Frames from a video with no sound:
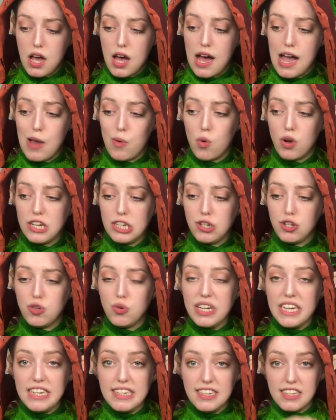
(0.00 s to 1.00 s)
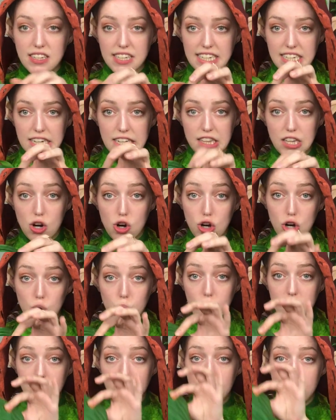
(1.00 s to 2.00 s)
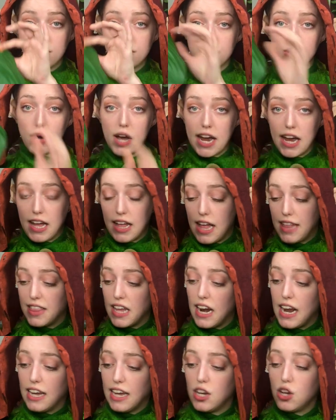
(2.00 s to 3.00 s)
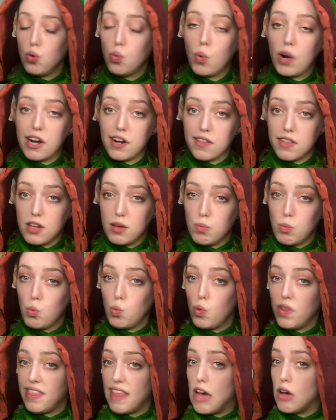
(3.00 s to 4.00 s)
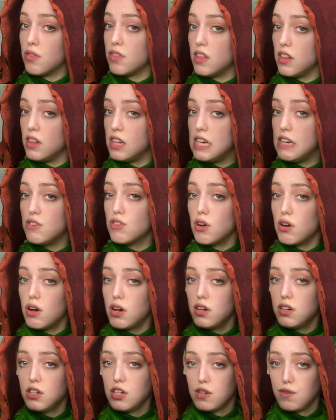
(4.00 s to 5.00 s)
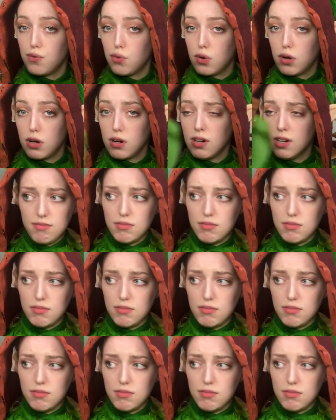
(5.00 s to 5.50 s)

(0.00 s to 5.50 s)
I wanted to easily take the hardware off so that I could wear them without the leaves on, just for,